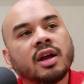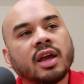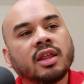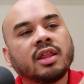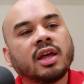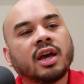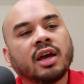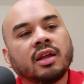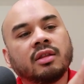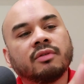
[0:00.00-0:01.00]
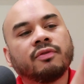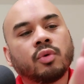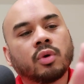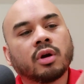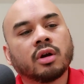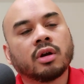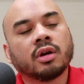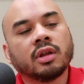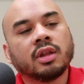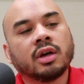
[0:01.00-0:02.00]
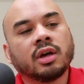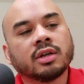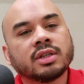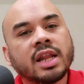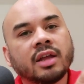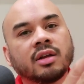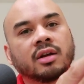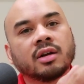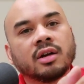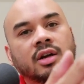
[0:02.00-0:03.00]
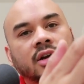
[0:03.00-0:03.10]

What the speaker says: and then for the slider,